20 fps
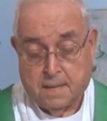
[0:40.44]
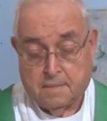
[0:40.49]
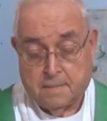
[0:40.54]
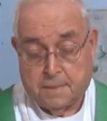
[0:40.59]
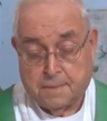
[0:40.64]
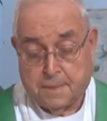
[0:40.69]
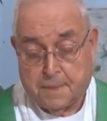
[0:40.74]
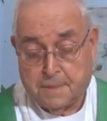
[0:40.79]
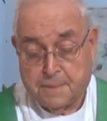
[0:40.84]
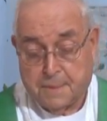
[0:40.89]

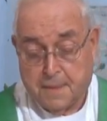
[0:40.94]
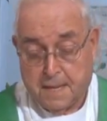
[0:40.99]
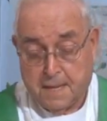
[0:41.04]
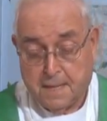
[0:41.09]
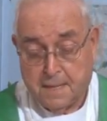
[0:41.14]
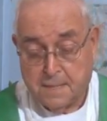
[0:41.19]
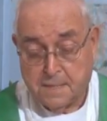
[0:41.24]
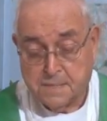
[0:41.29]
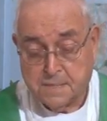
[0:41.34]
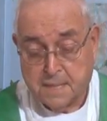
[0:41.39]
but the
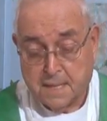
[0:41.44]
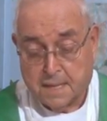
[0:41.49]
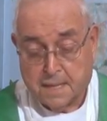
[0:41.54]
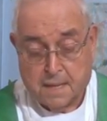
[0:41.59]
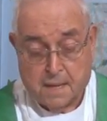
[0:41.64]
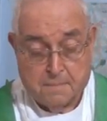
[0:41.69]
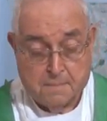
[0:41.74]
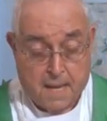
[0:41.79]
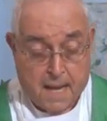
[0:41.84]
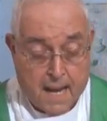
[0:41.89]
things that
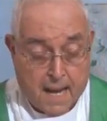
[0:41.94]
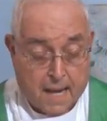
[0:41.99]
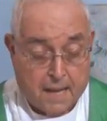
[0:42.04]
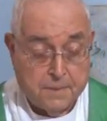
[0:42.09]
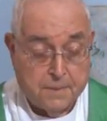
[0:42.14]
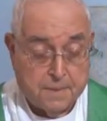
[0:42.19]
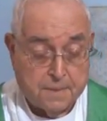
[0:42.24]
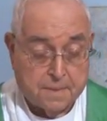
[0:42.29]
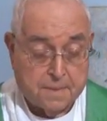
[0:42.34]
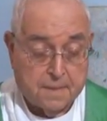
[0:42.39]
come
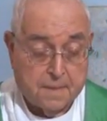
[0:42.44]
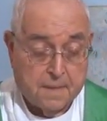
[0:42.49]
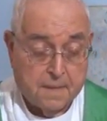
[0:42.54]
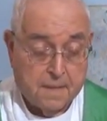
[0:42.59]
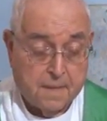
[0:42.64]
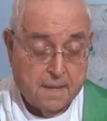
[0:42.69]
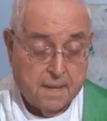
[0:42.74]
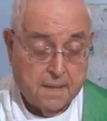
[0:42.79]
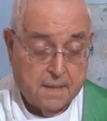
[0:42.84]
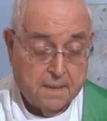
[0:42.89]
out
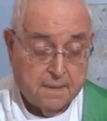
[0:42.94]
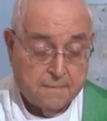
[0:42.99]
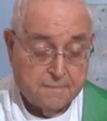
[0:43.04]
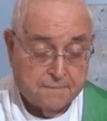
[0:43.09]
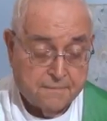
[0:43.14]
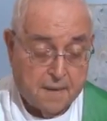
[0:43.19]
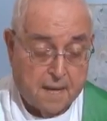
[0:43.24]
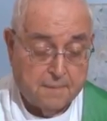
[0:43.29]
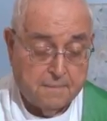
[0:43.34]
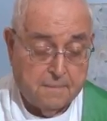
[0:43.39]

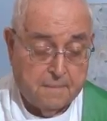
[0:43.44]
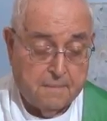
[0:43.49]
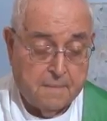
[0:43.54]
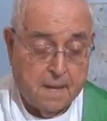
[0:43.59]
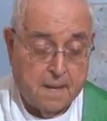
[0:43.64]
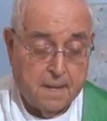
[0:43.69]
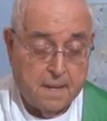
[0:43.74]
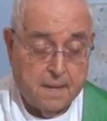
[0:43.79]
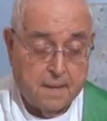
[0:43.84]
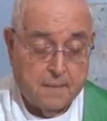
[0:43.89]
from
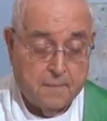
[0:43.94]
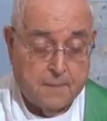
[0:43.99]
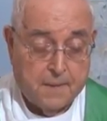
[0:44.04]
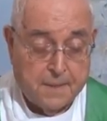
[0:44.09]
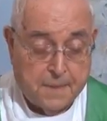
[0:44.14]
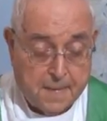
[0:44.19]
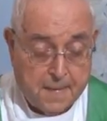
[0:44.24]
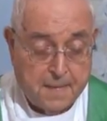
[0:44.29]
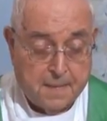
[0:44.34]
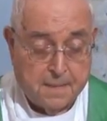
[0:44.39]

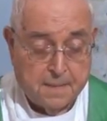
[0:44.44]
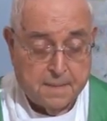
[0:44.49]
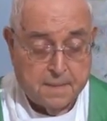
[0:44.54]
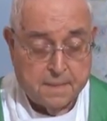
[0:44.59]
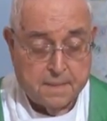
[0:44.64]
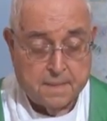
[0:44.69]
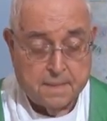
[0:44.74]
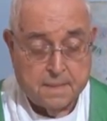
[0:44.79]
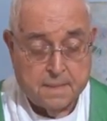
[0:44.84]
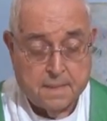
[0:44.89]
within
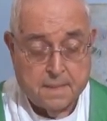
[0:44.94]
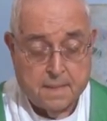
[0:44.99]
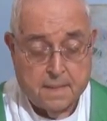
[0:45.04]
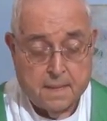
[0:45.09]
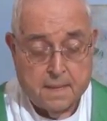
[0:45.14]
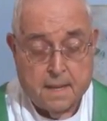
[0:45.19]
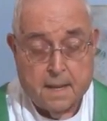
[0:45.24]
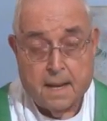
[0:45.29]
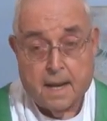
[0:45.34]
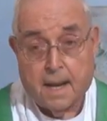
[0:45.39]

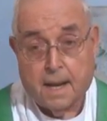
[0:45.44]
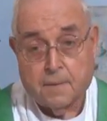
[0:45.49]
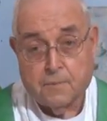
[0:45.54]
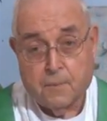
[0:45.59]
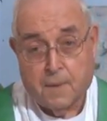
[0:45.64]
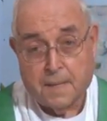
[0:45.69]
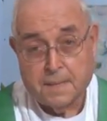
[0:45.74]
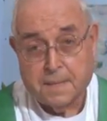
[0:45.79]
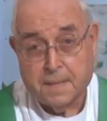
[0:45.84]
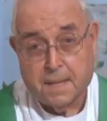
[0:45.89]
are
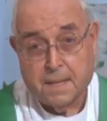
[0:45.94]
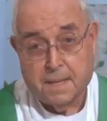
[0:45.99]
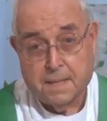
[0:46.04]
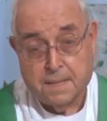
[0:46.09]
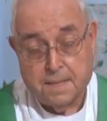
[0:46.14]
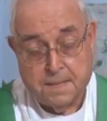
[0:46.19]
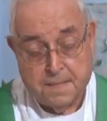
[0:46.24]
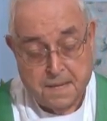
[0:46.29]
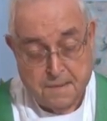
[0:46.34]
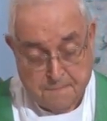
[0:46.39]
what
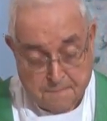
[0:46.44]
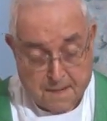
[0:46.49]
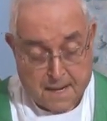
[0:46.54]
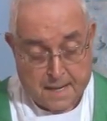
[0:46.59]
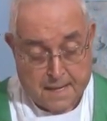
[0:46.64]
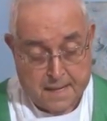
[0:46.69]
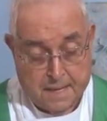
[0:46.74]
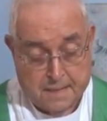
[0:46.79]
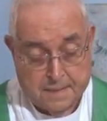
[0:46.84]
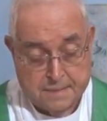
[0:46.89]

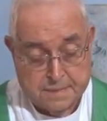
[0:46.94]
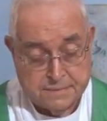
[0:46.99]
defile."